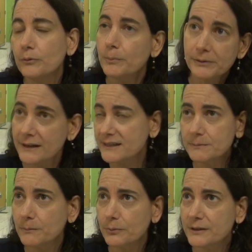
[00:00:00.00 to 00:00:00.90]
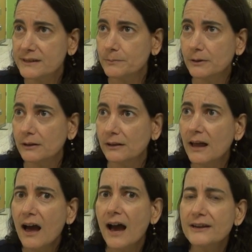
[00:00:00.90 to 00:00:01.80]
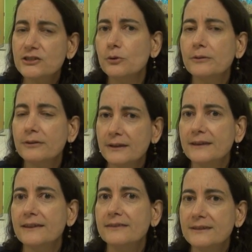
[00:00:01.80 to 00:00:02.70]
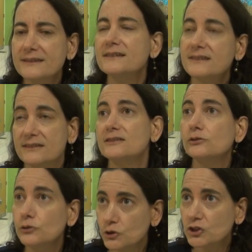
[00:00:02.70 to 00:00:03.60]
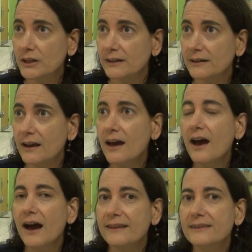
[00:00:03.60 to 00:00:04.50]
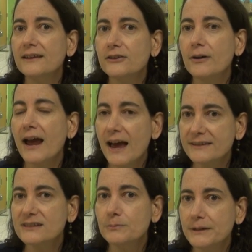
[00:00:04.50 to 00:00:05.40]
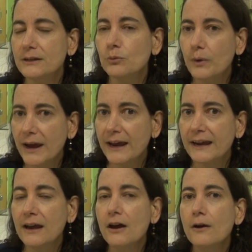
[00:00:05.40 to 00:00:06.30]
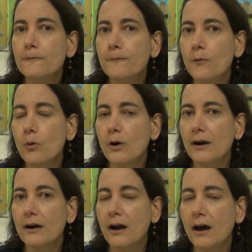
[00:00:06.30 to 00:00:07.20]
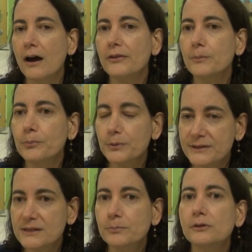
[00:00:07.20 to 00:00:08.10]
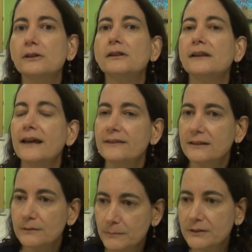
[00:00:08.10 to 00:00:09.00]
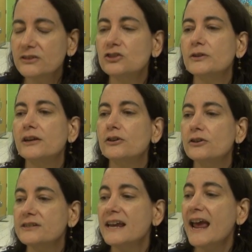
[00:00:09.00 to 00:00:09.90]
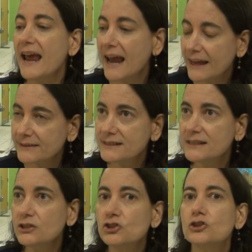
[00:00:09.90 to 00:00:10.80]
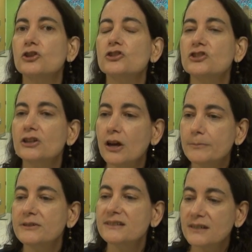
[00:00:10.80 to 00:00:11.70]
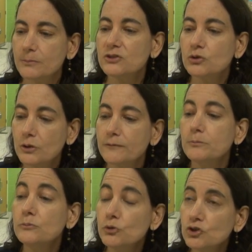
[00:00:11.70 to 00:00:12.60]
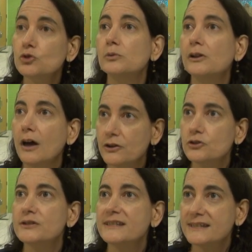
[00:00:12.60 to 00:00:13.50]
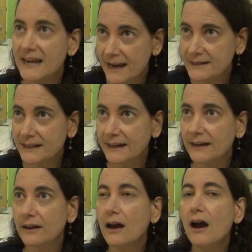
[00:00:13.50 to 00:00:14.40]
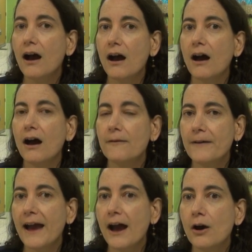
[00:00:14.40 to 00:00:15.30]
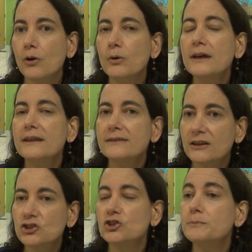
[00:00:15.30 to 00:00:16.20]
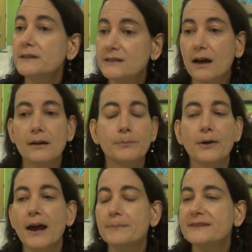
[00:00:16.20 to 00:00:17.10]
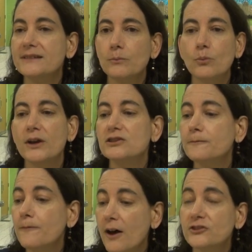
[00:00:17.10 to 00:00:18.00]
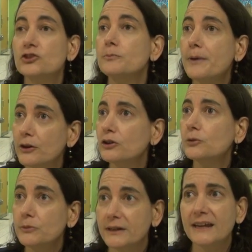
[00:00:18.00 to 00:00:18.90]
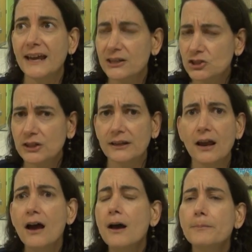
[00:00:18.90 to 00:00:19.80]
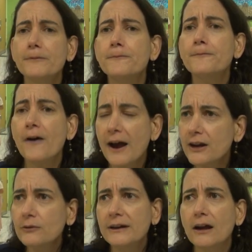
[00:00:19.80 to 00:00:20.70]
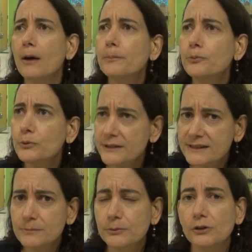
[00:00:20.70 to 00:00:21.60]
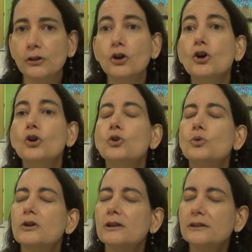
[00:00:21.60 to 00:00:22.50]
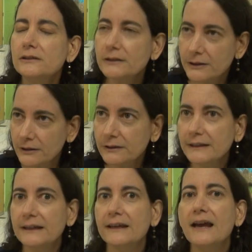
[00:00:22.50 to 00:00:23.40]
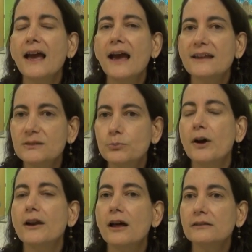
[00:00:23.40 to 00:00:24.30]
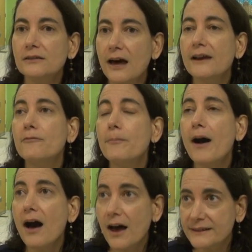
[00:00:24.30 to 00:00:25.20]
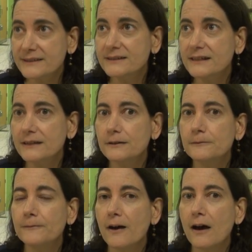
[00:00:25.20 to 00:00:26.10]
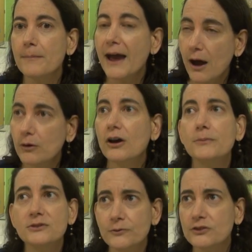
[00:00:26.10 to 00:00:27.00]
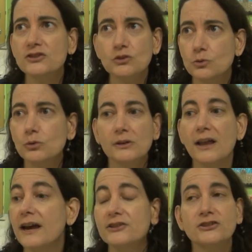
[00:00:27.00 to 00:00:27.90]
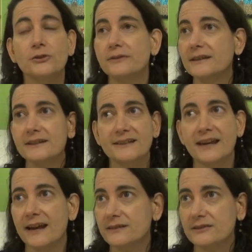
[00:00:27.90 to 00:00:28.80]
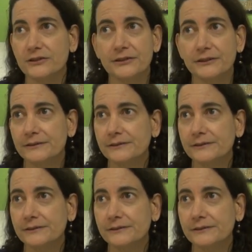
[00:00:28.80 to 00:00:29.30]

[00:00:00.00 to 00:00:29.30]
the replacement principal? I don't think that this is a solution. I think there has to be a way for the principal and the administrators and the teachers to come to some sort of a mutual understanding of how things should be done, perhaps some way to foster better communication. But firing a principal who clearly has brought a lot of positive outcomes for the school, I just don't think is an answer.